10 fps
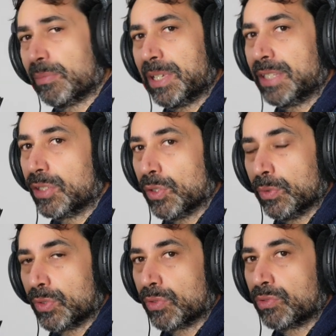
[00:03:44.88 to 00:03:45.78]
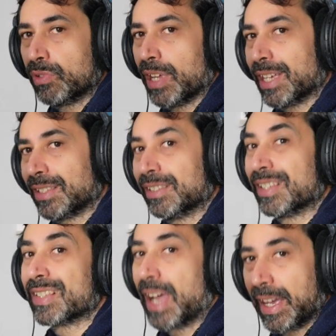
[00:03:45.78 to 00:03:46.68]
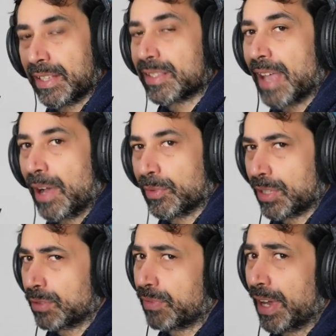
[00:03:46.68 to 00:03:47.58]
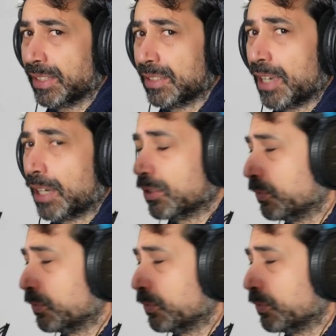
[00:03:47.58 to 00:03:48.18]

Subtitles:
been used to create the design sounds that you find in the other